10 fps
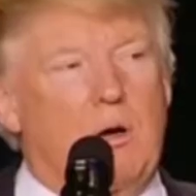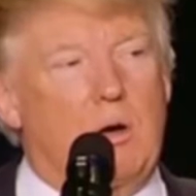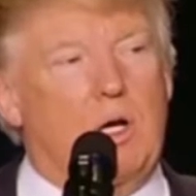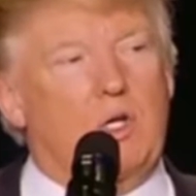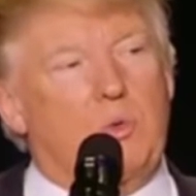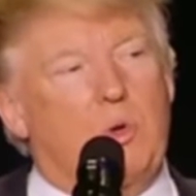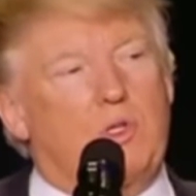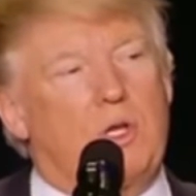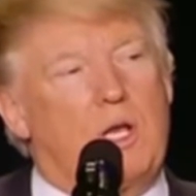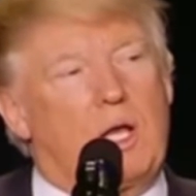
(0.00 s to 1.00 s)
Arnold
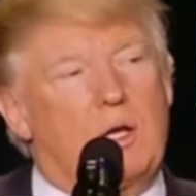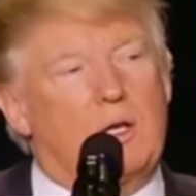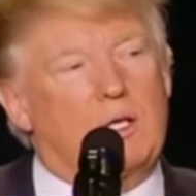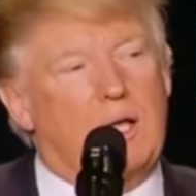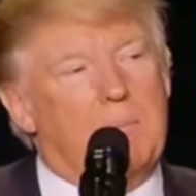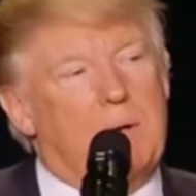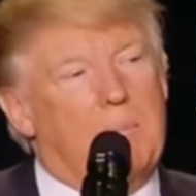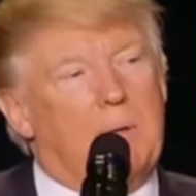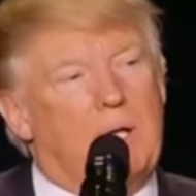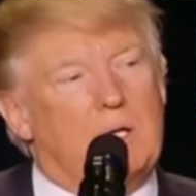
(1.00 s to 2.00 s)
Schwarzenegger to take my
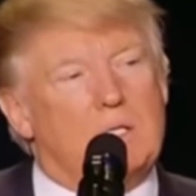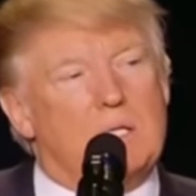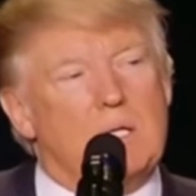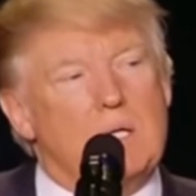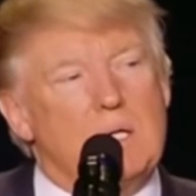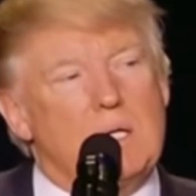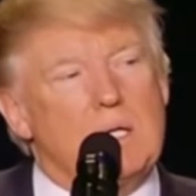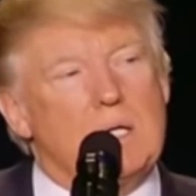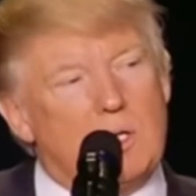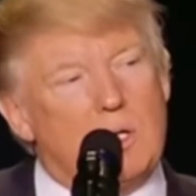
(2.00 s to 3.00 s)
place.
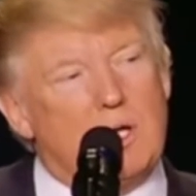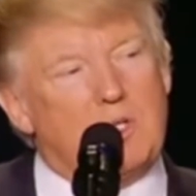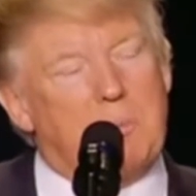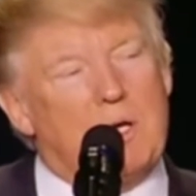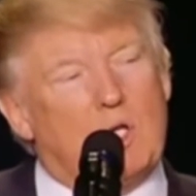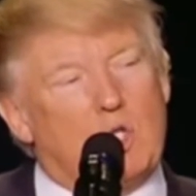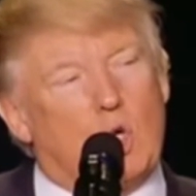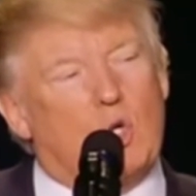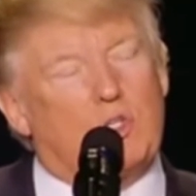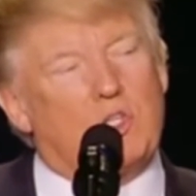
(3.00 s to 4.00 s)
It's been a
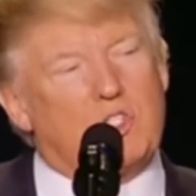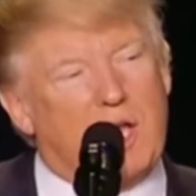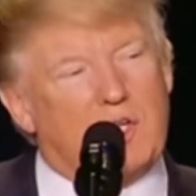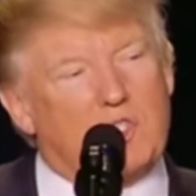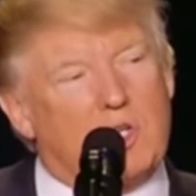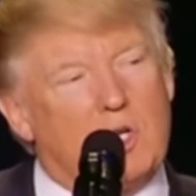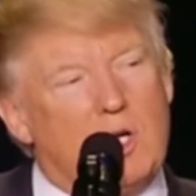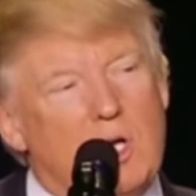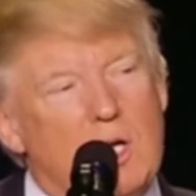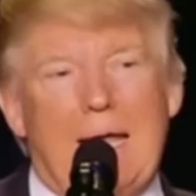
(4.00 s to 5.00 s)
total disaster,
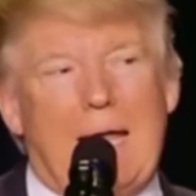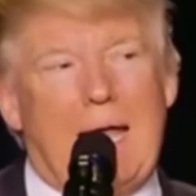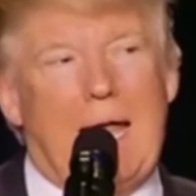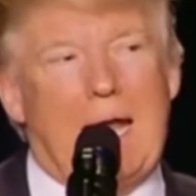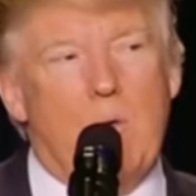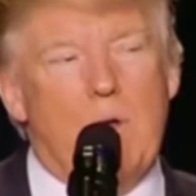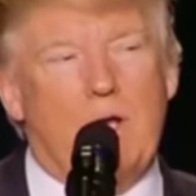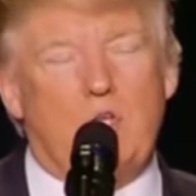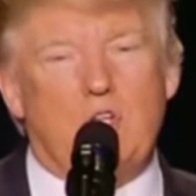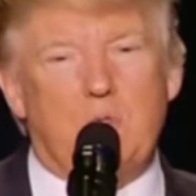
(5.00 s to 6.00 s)
and I
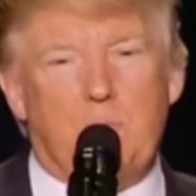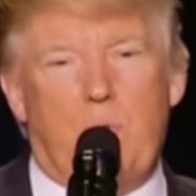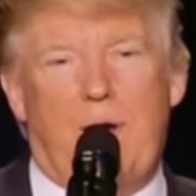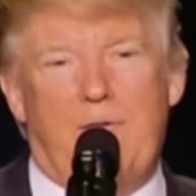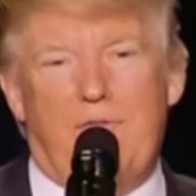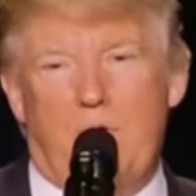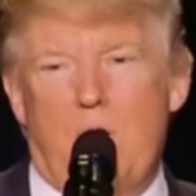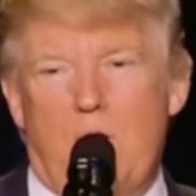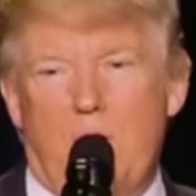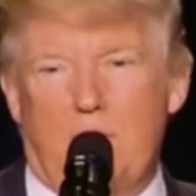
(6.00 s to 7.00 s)
want to just pray for
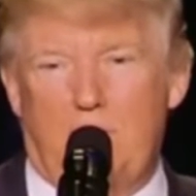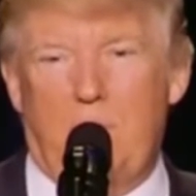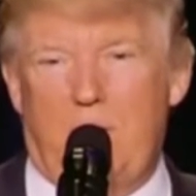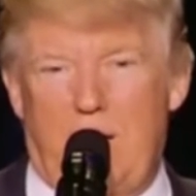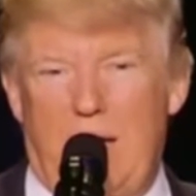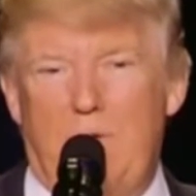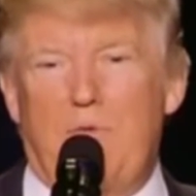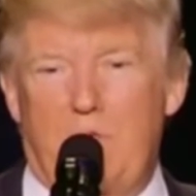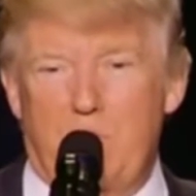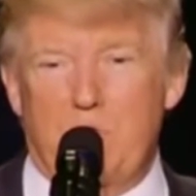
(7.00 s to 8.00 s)
Arnold if we can
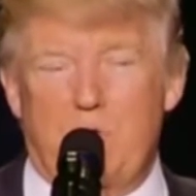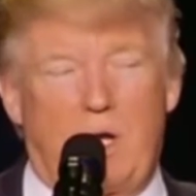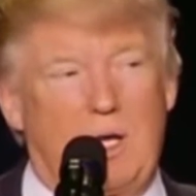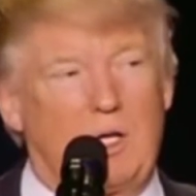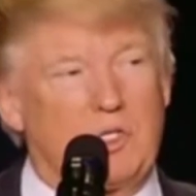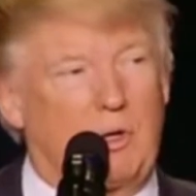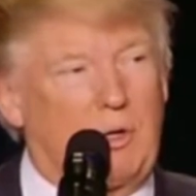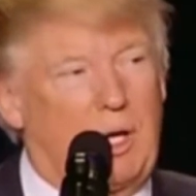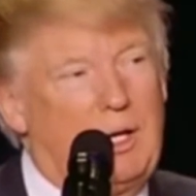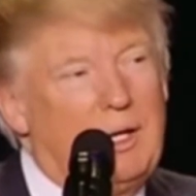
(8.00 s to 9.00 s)
for those ratings,
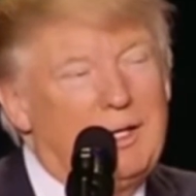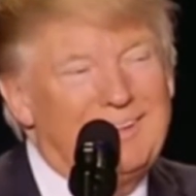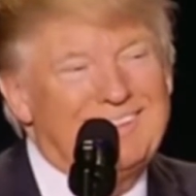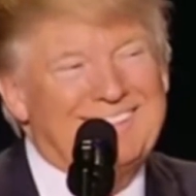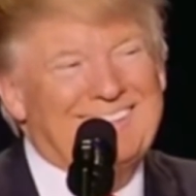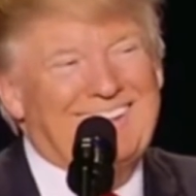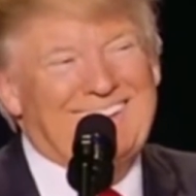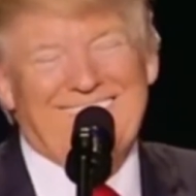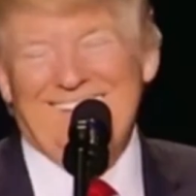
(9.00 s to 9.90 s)
okay?